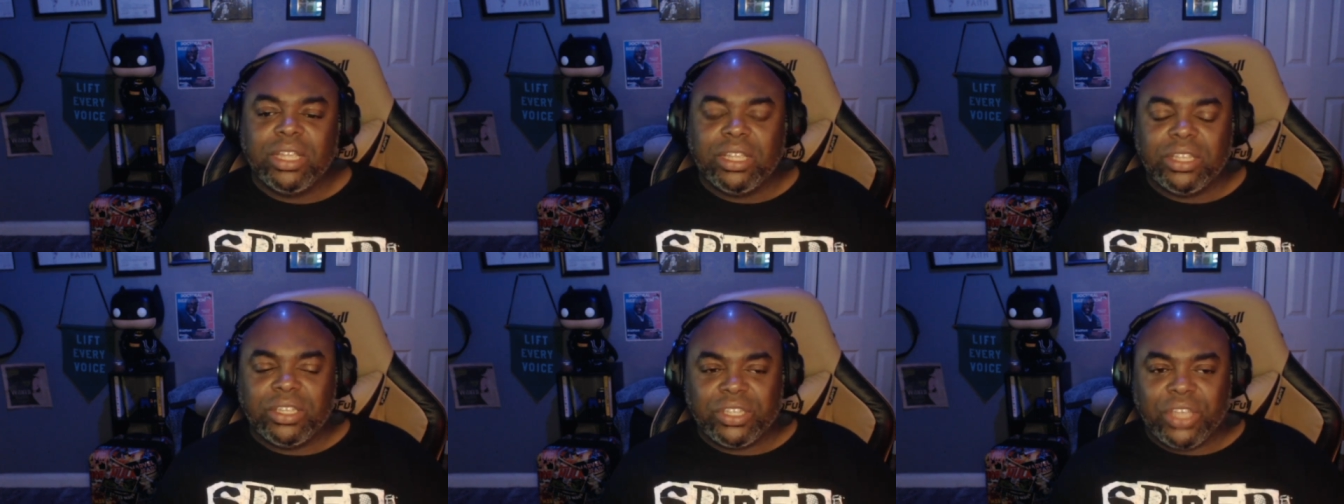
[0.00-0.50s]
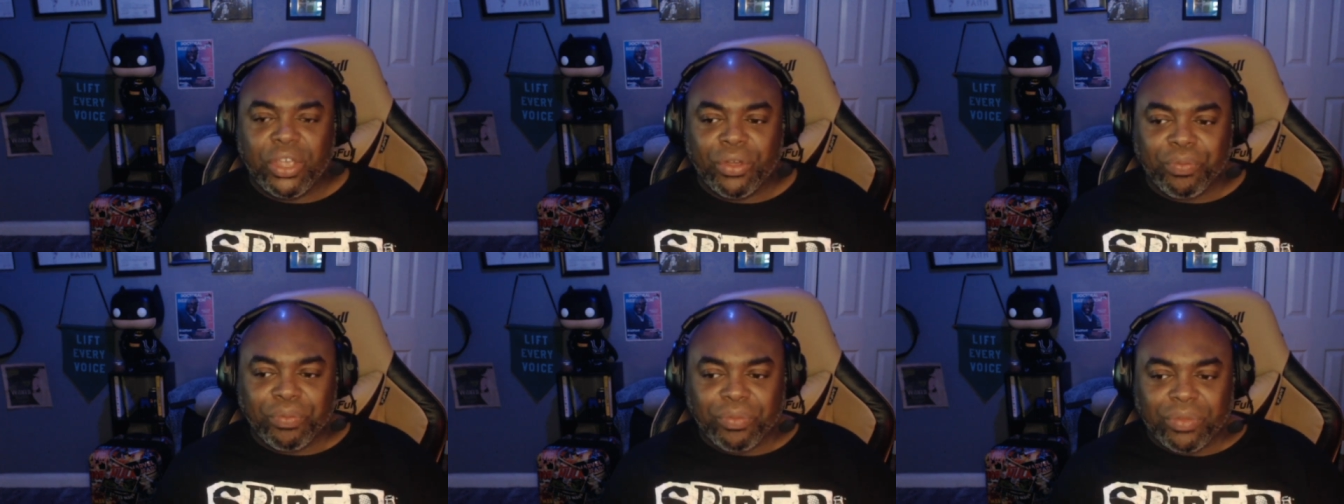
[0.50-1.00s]
So,
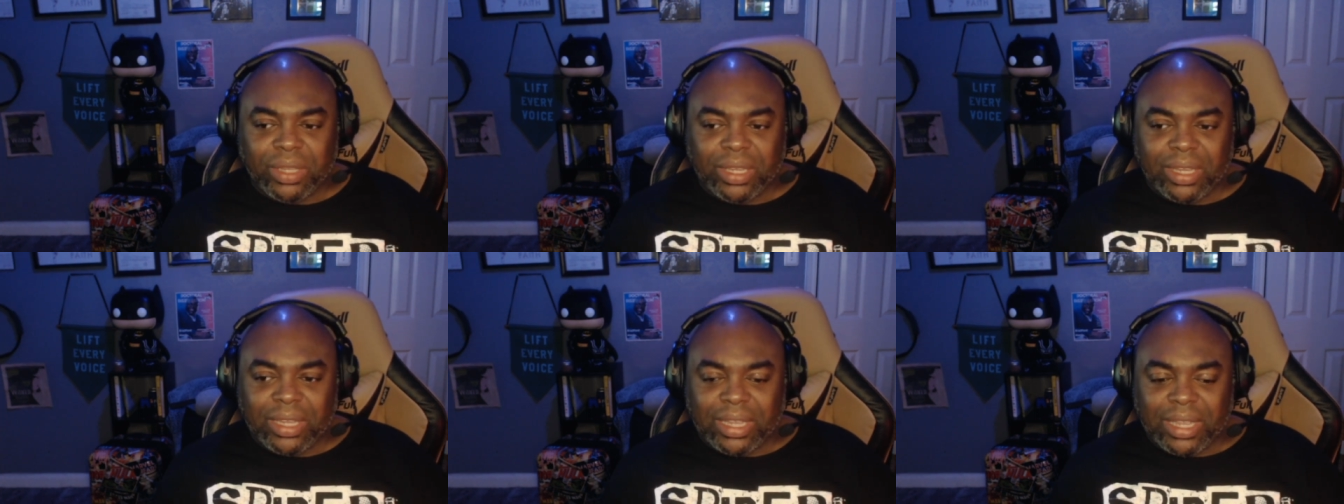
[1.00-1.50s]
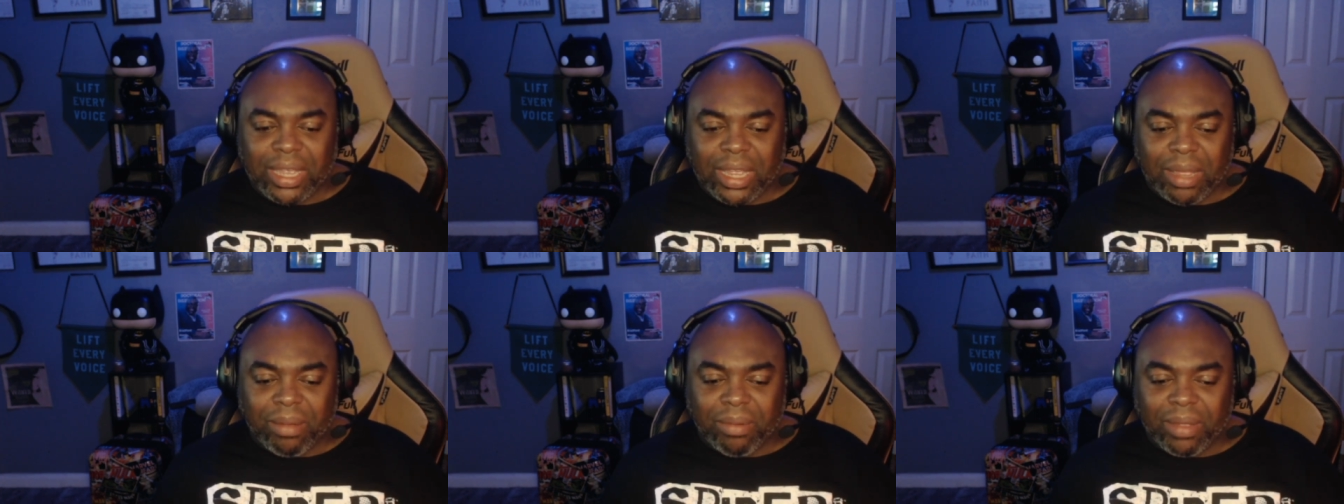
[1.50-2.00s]

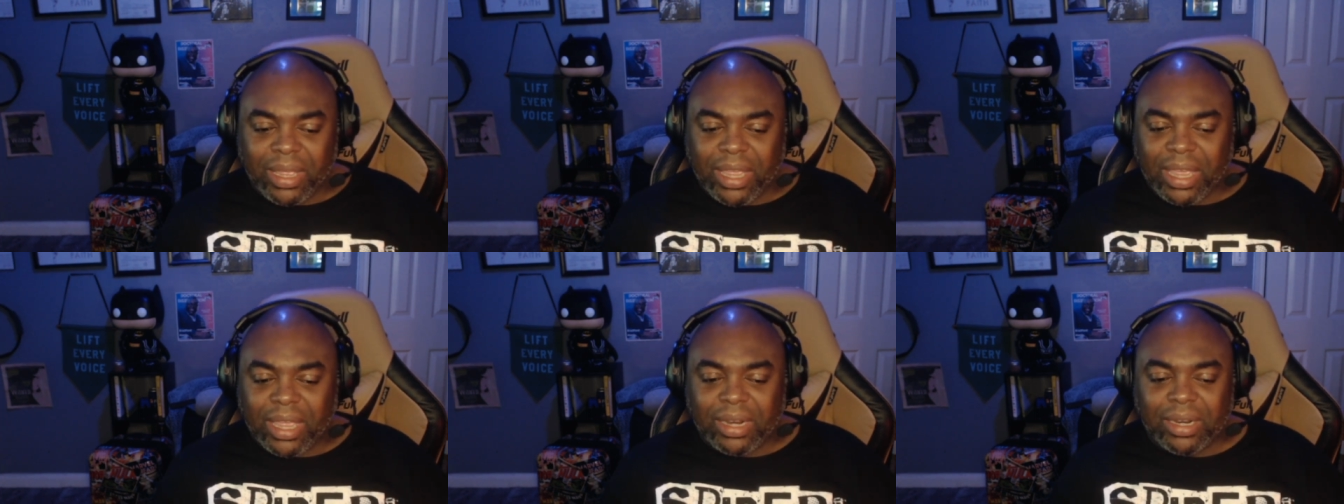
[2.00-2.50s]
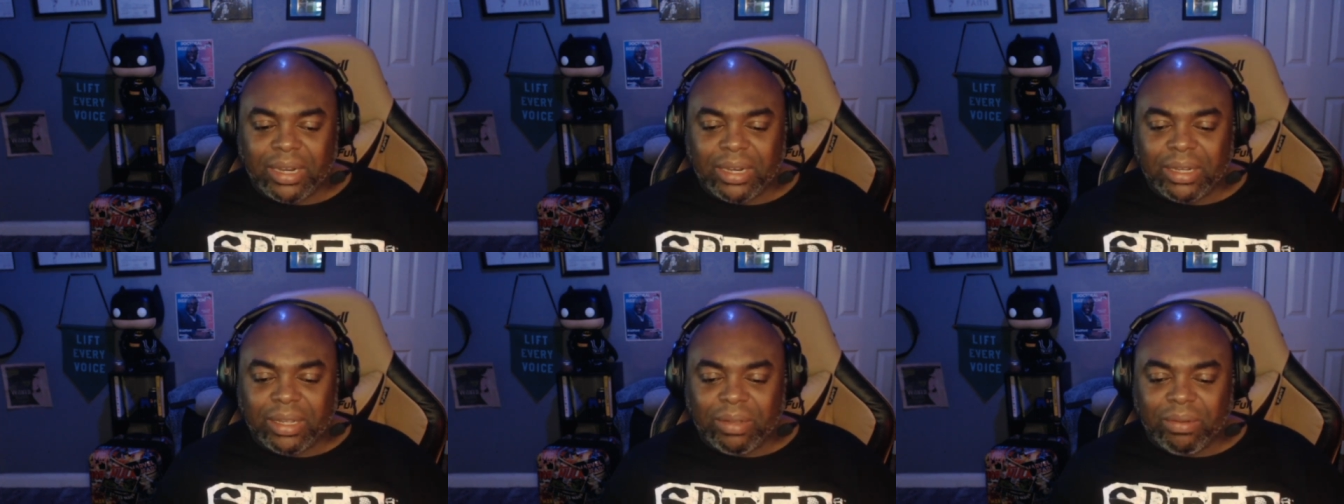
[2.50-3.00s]
um, again,
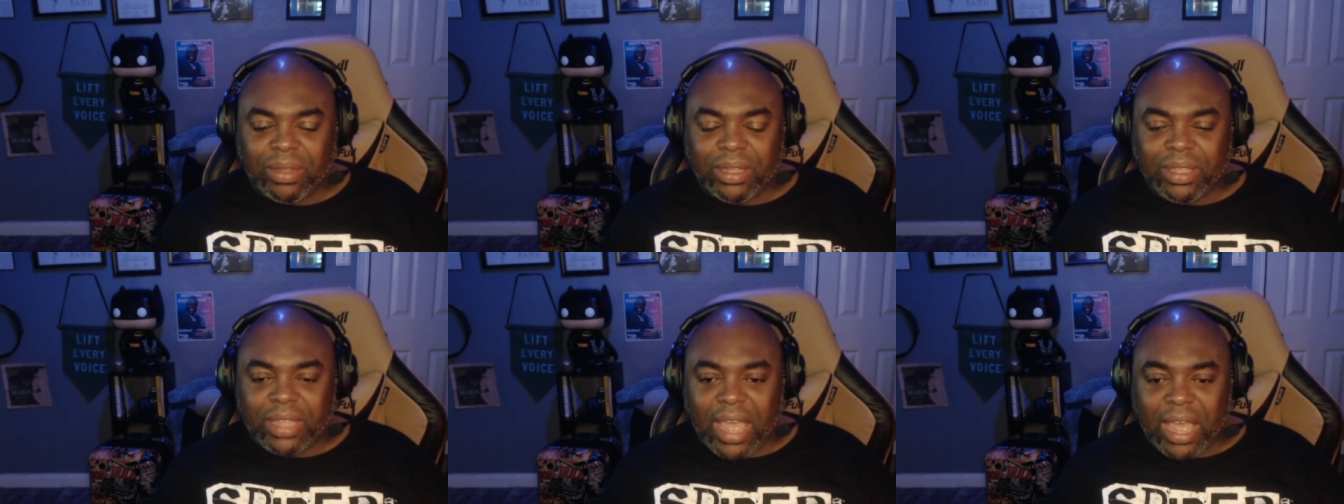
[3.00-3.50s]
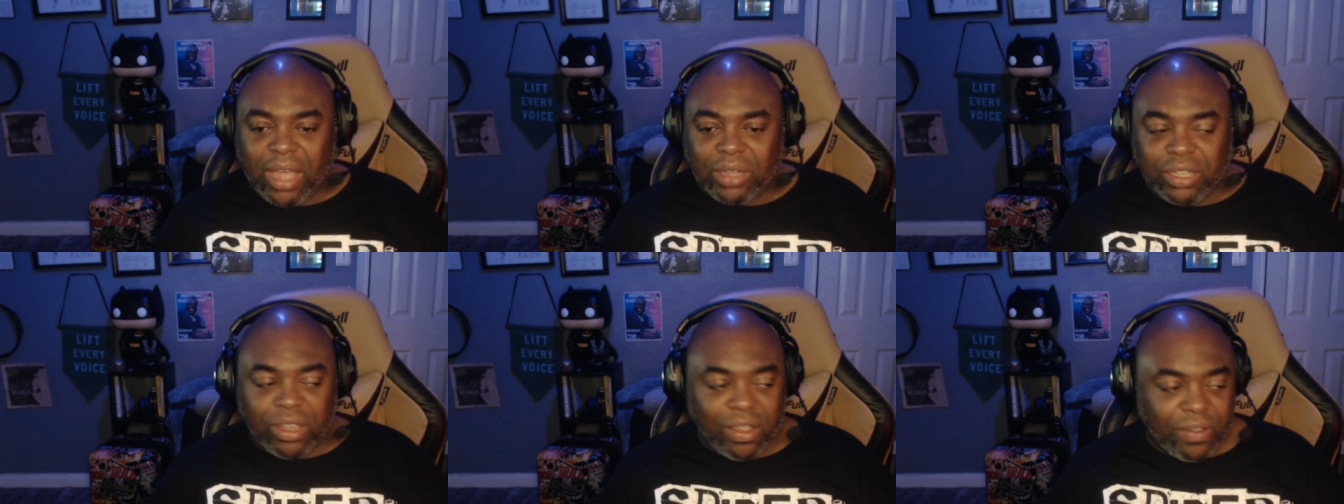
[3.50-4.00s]
without
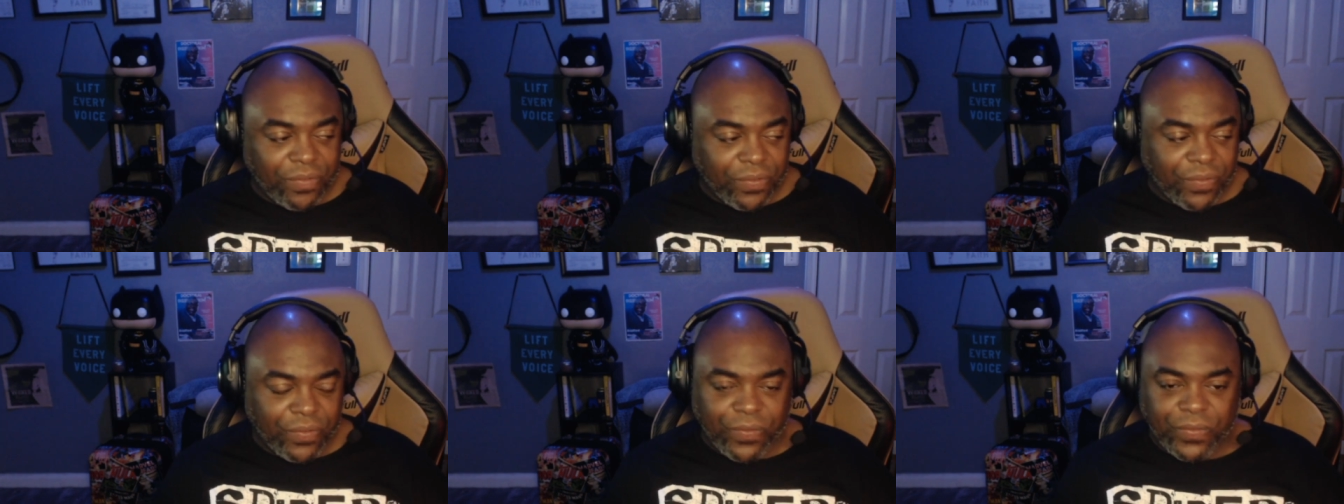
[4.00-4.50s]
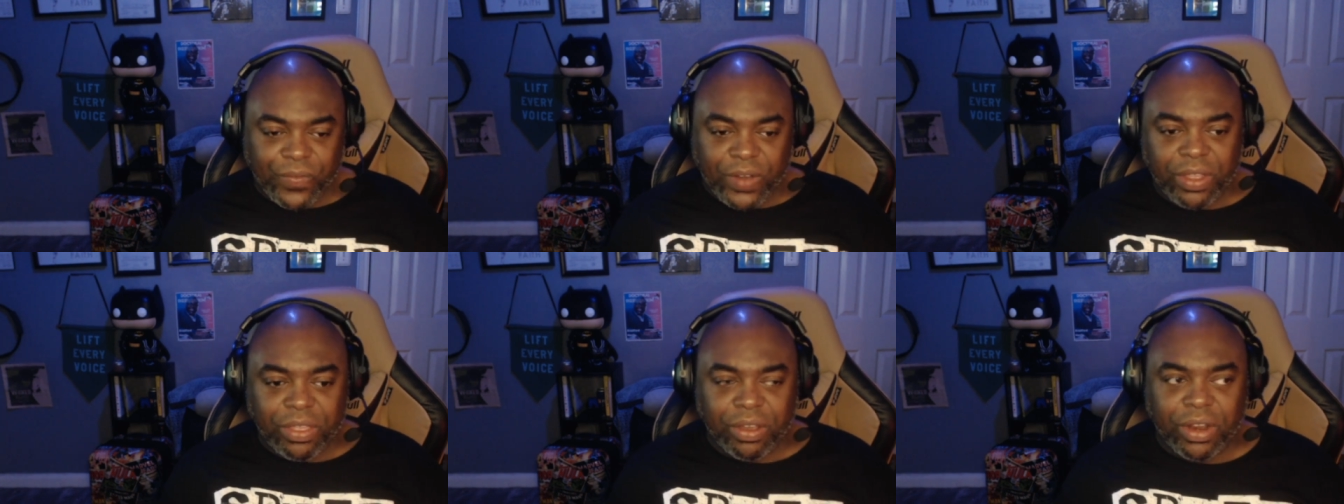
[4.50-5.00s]

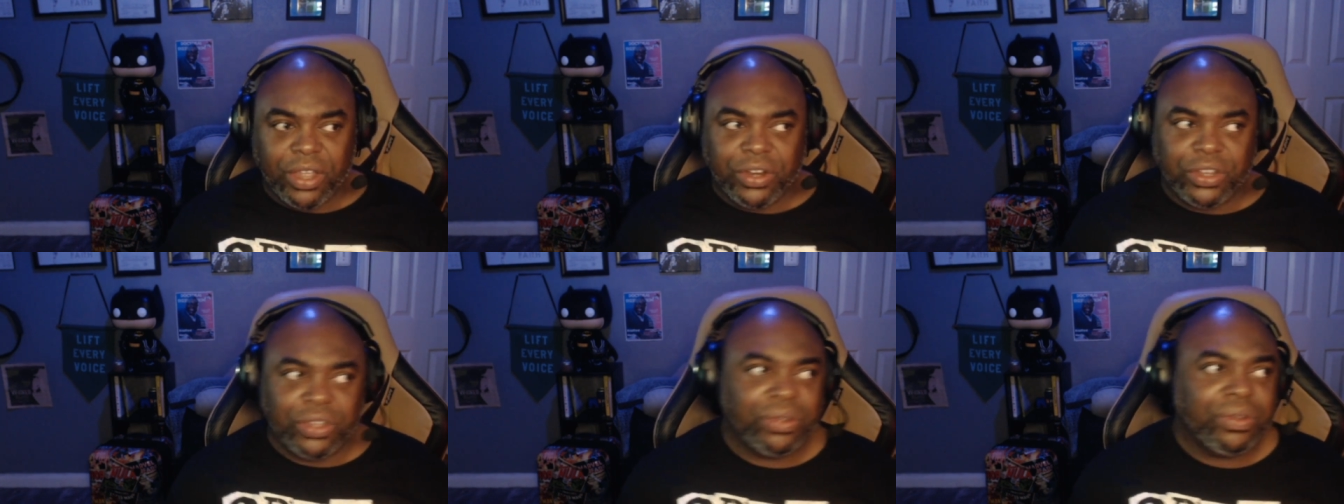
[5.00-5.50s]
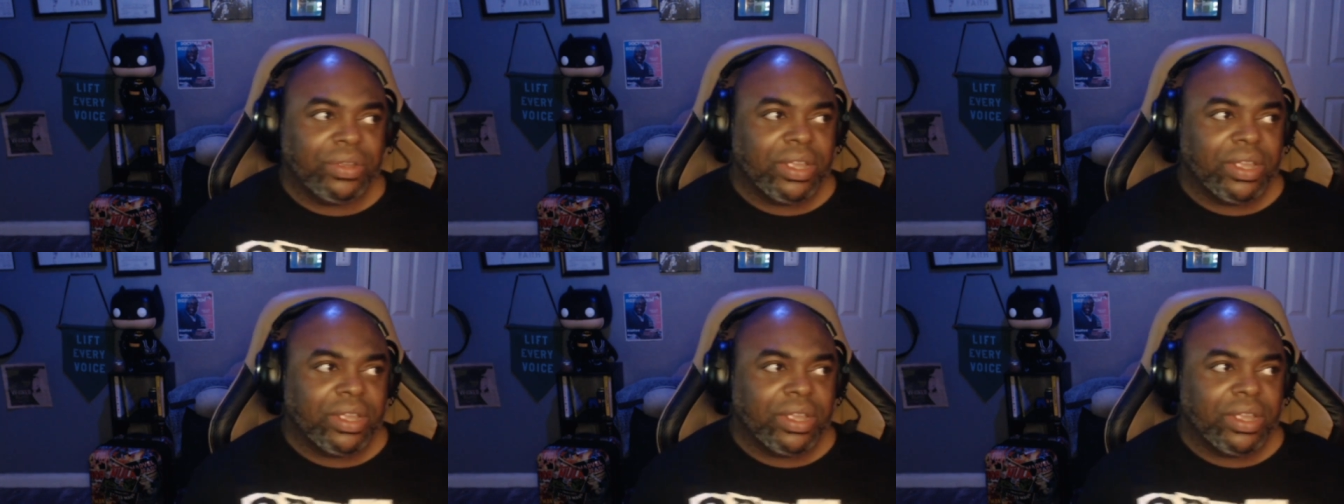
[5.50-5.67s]
further ado,